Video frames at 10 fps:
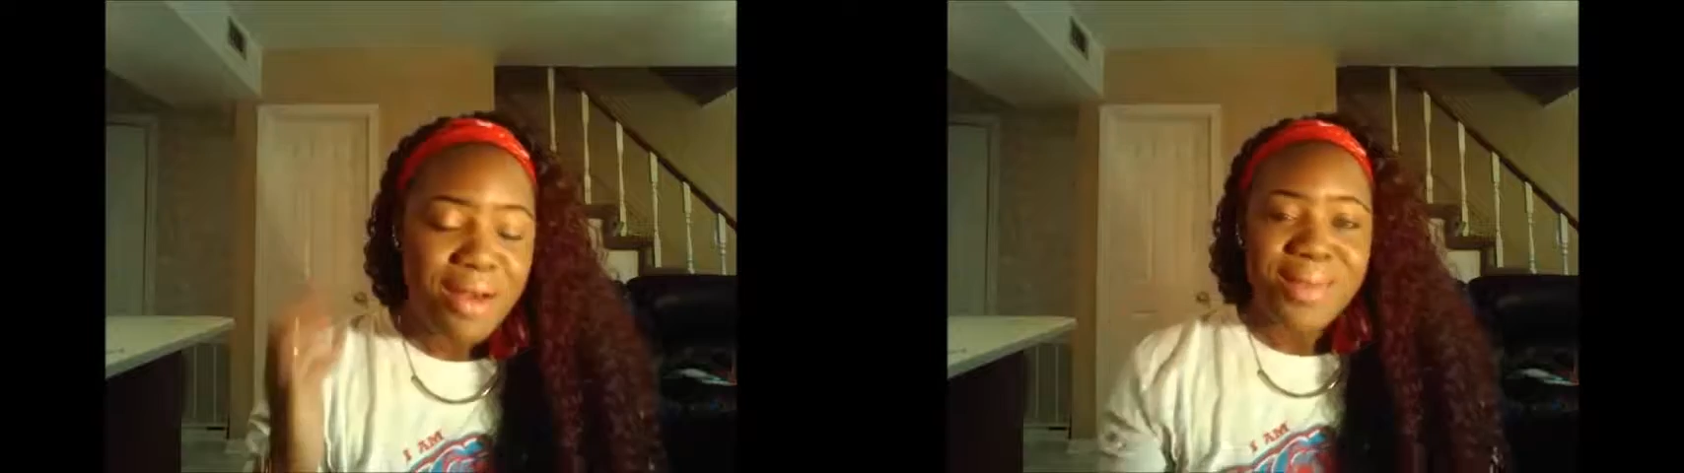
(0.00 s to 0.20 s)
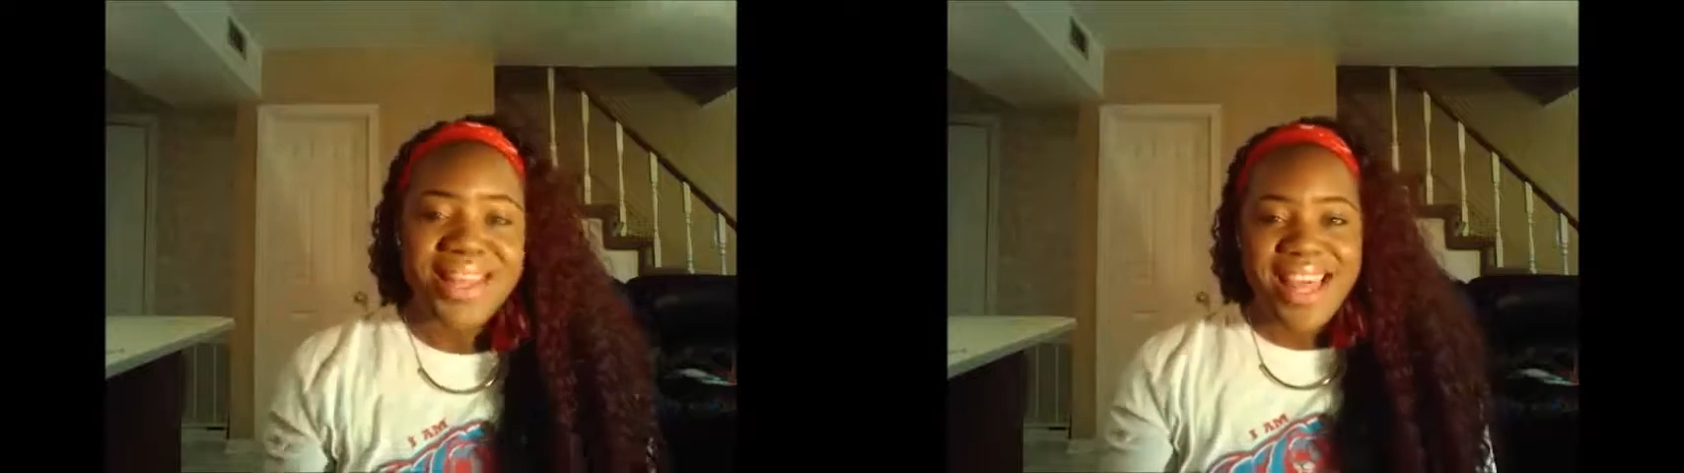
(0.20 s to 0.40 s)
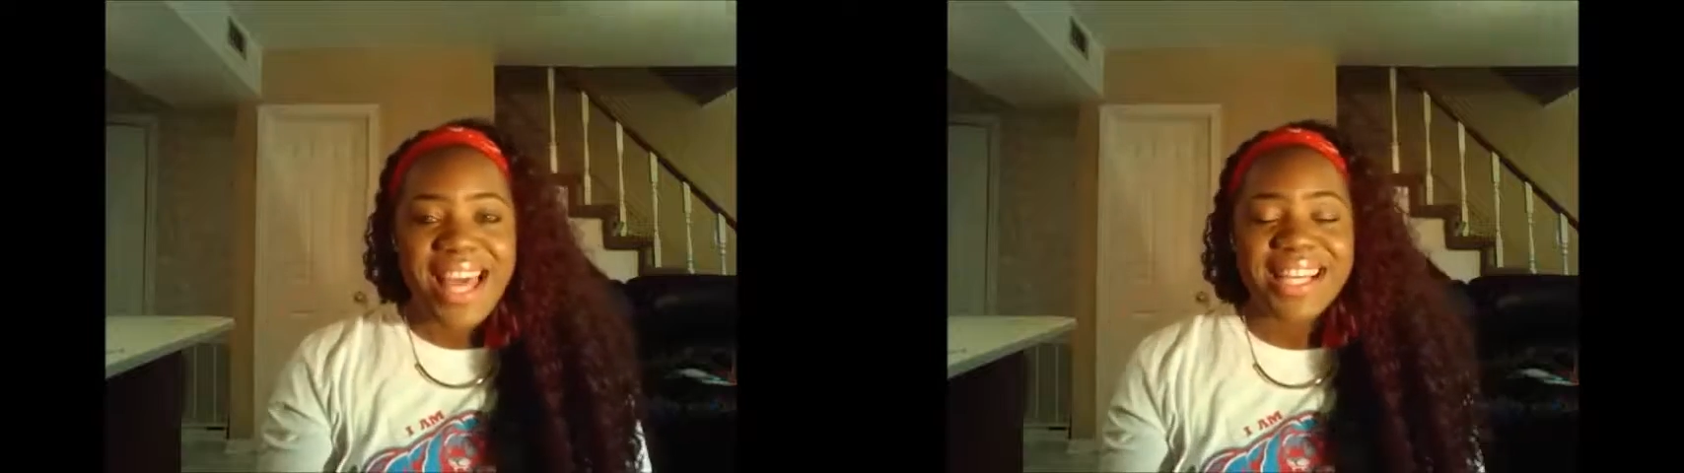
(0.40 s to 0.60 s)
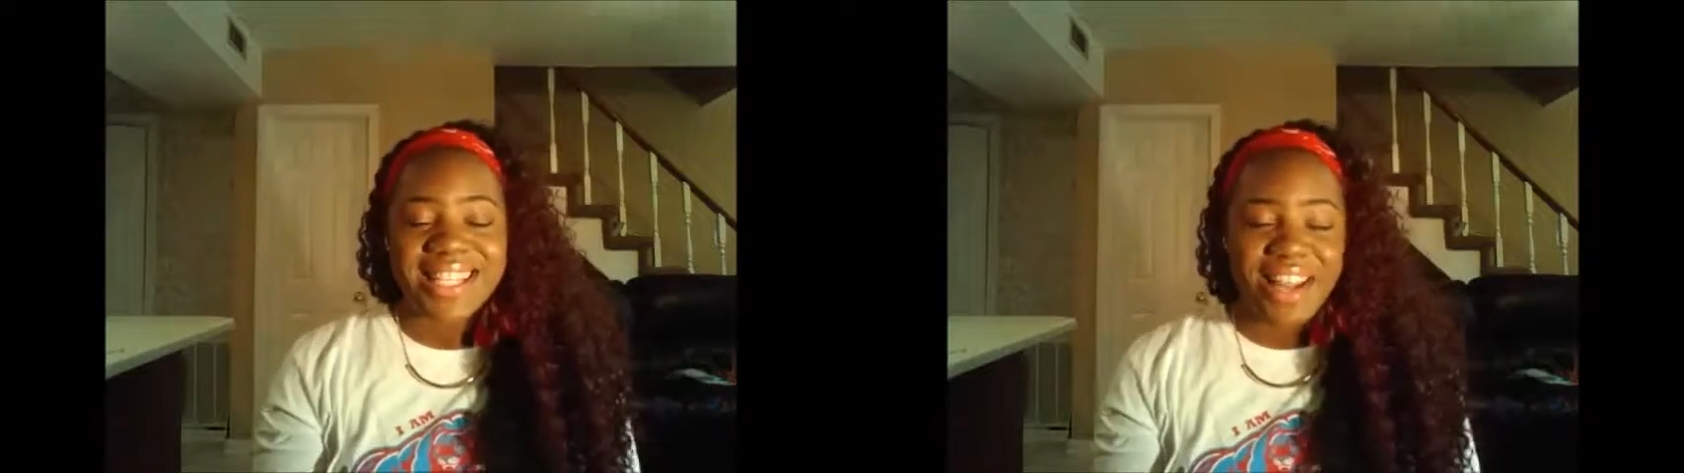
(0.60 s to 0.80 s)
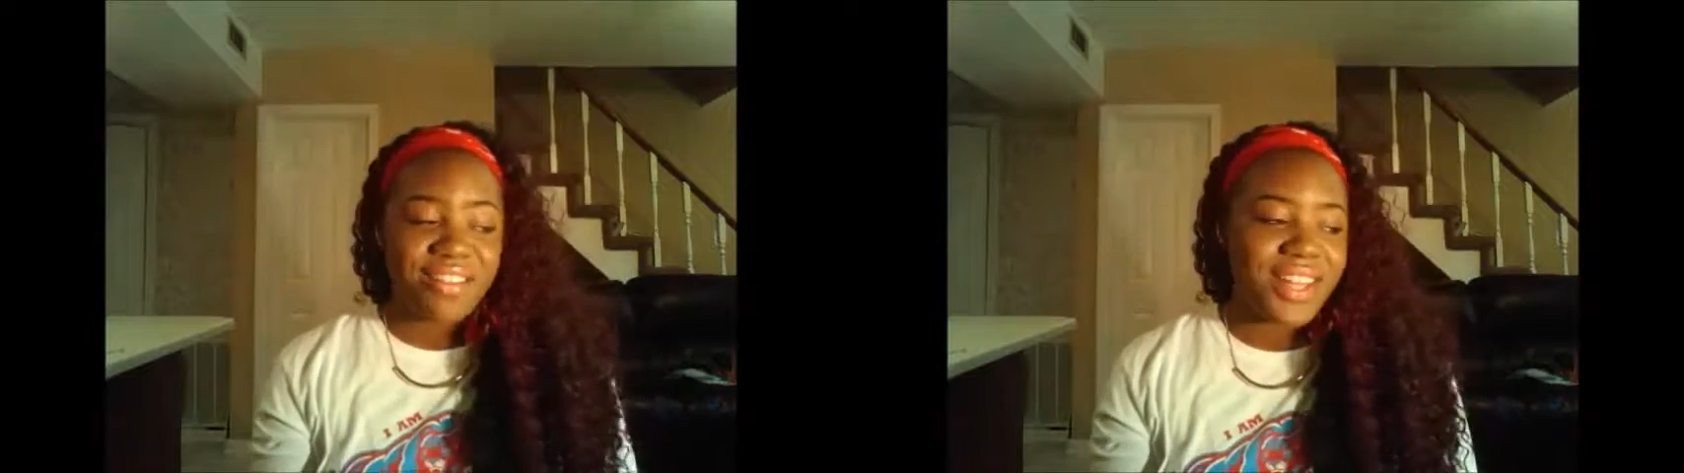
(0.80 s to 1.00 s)
But that
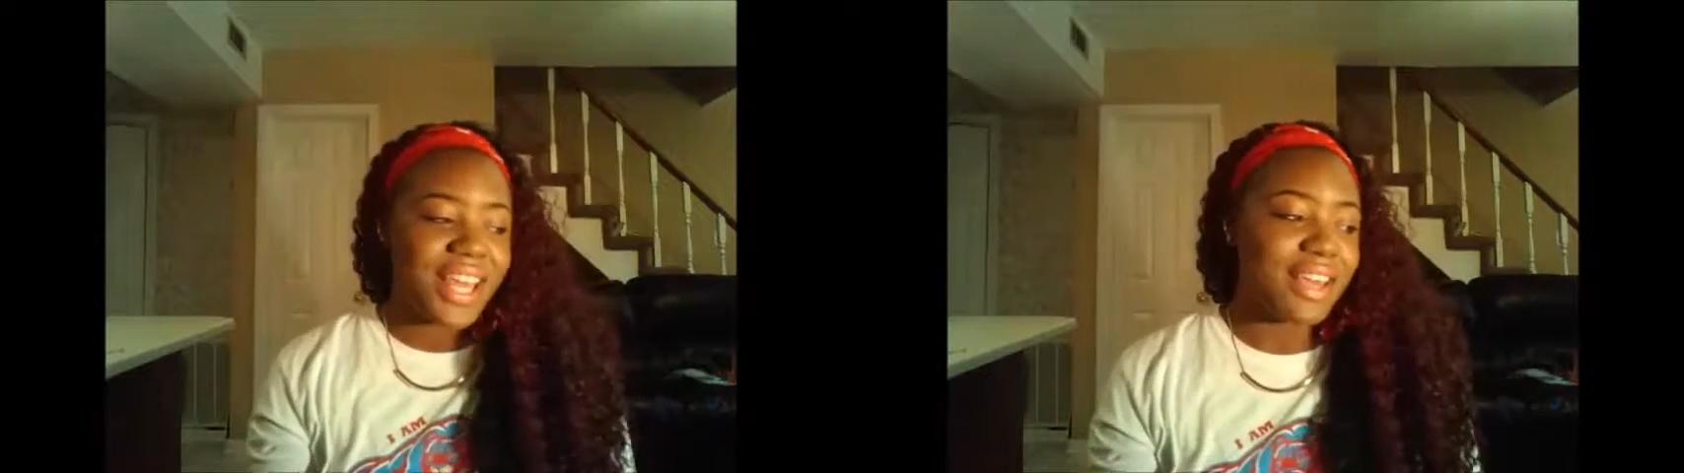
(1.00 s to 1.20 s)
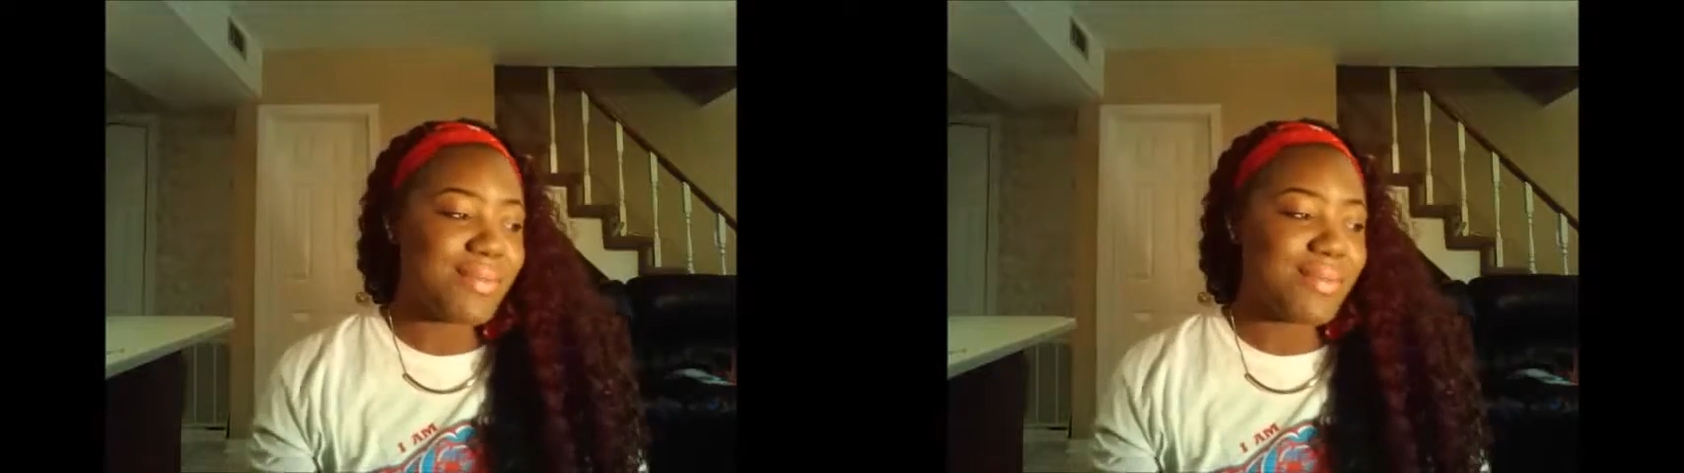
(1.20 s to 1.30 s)
is everything in